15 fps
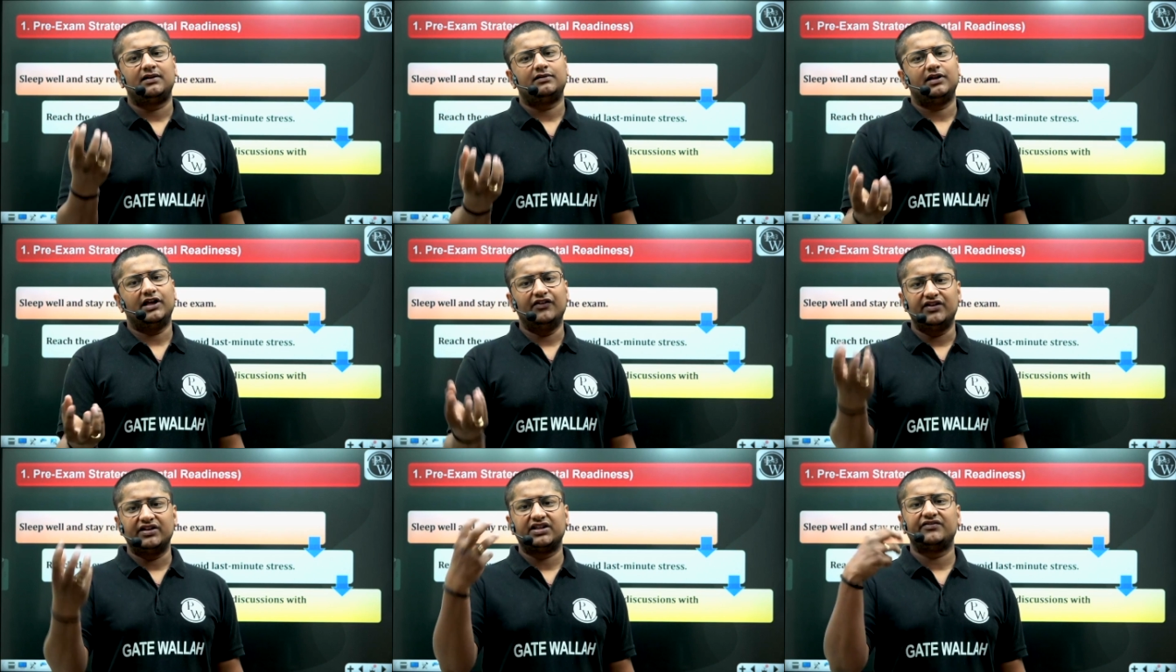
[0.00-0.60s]

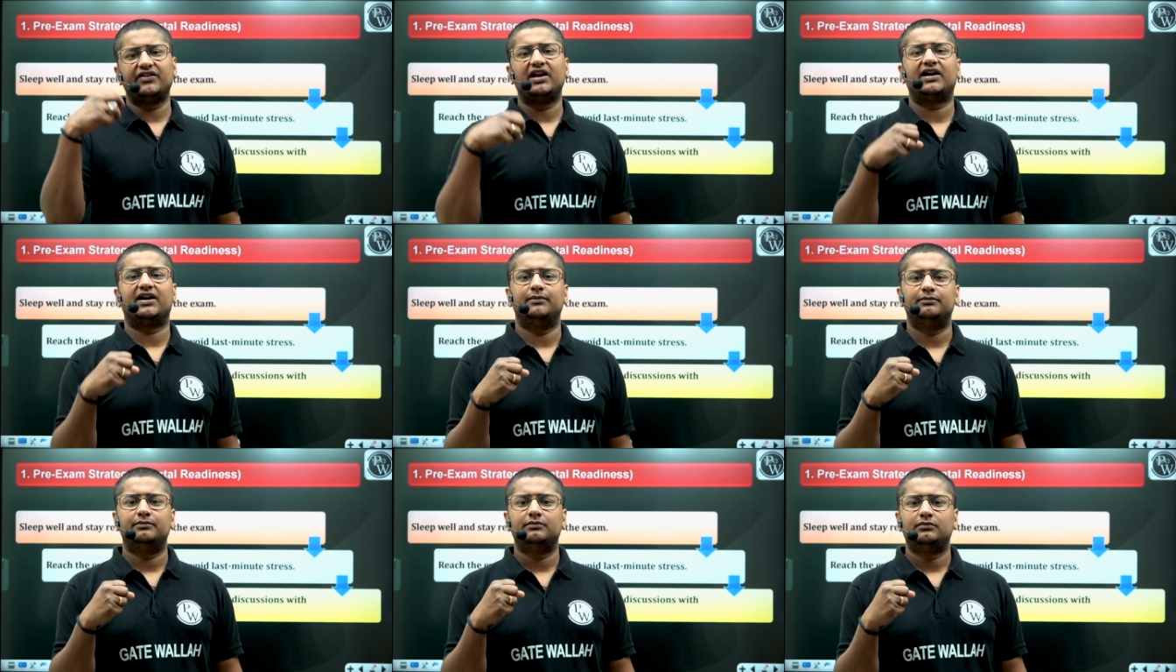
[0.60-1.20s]
everything will come
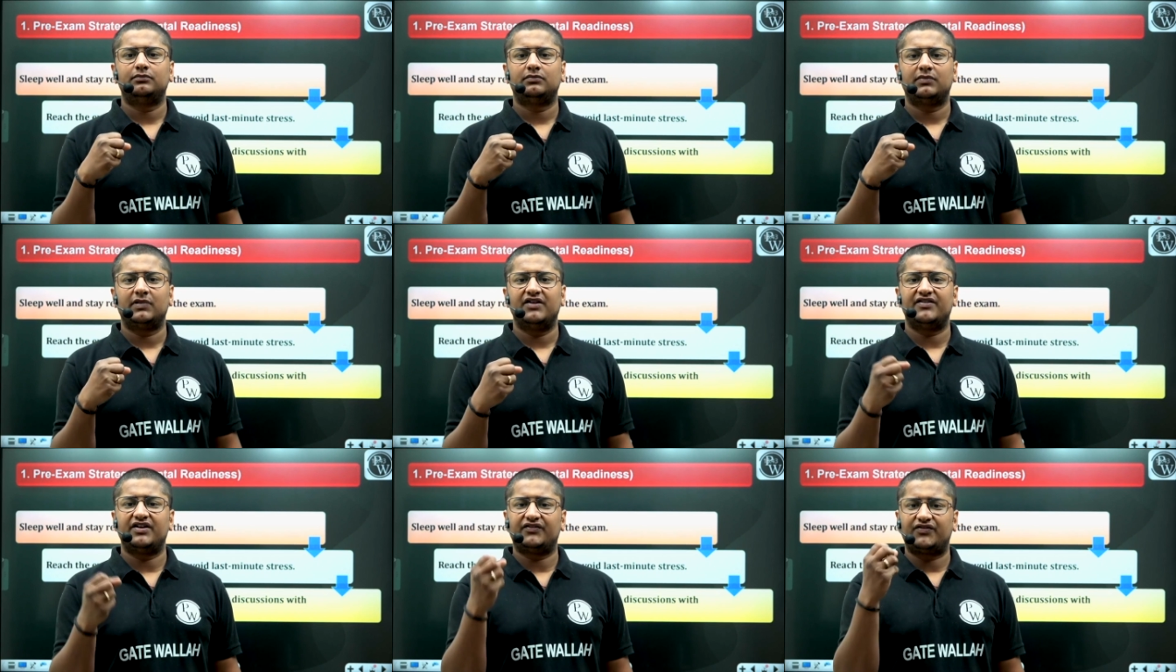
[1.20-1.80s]

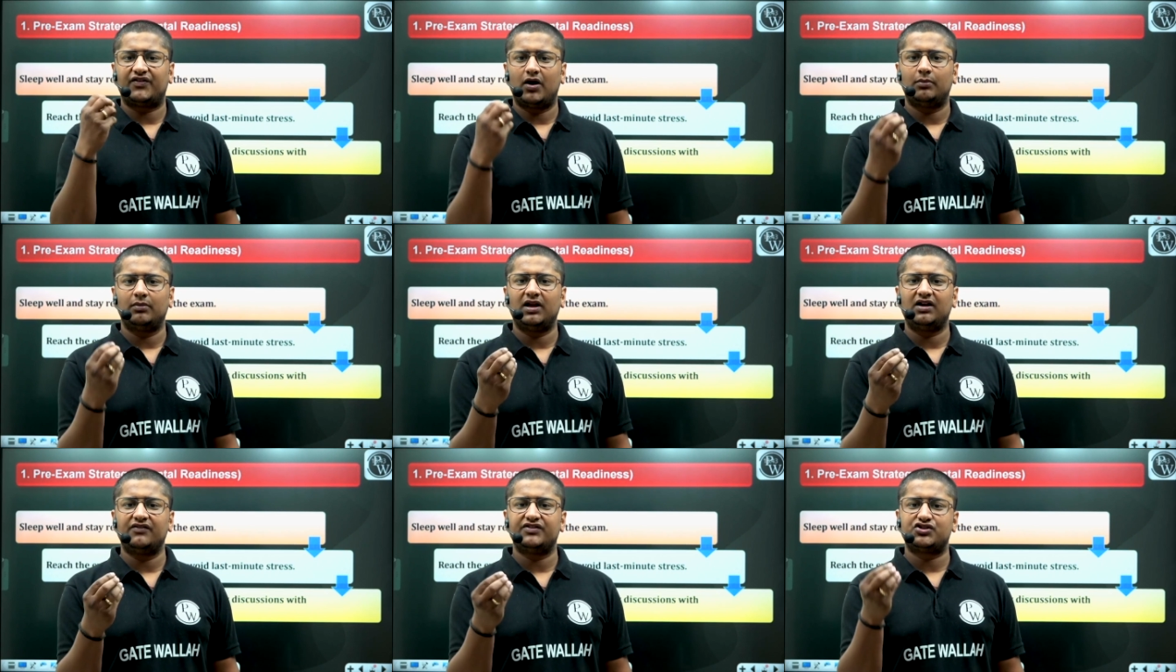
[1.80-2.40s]
even formula
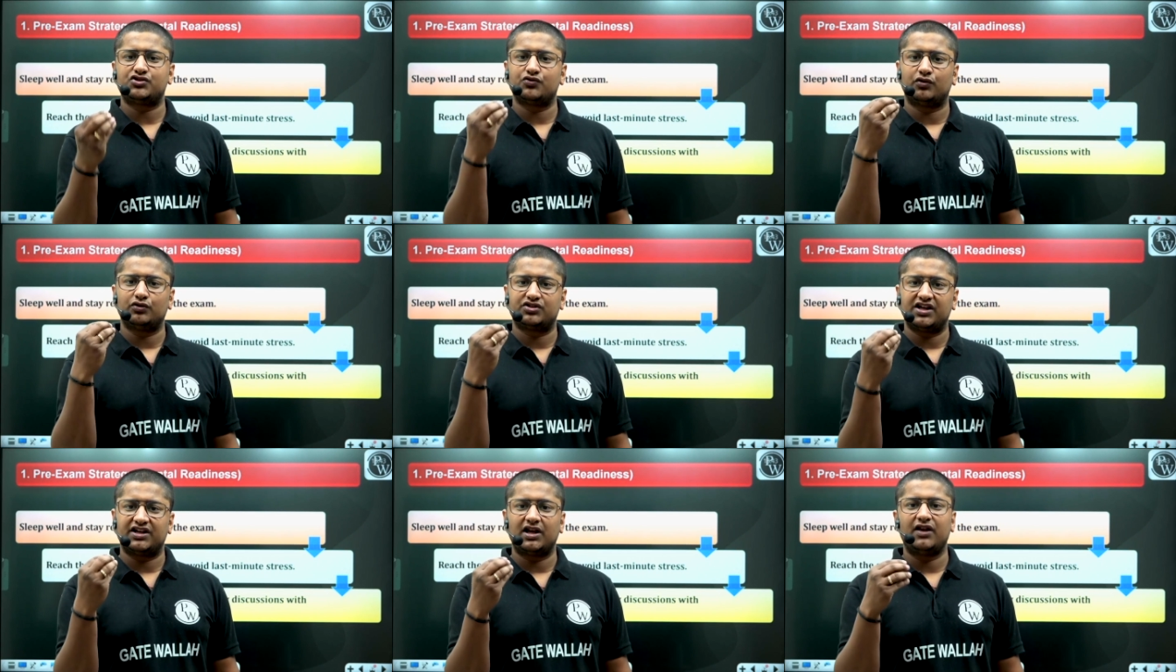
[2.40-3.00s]
which you
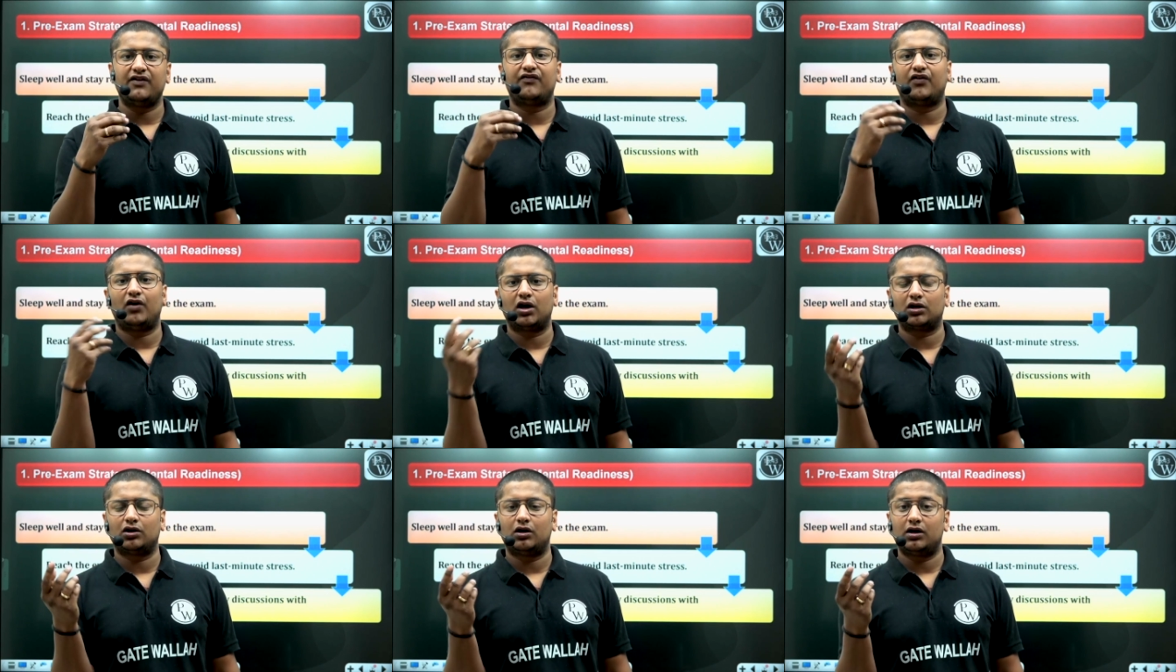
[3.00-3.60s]
generally
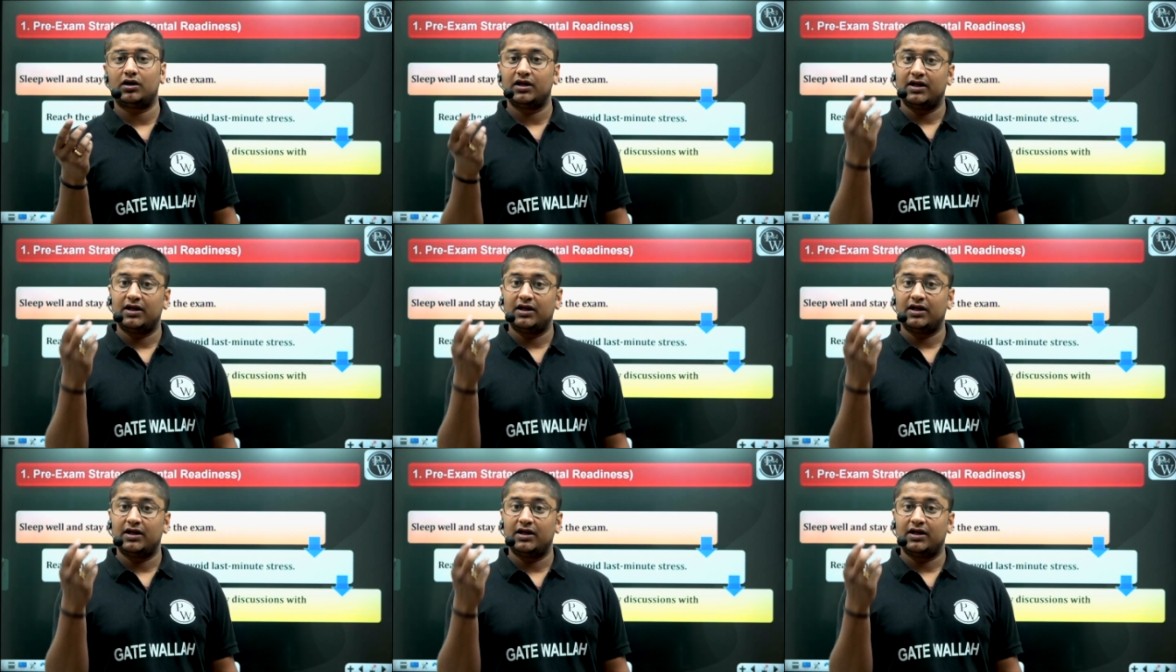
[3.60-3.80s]
forgot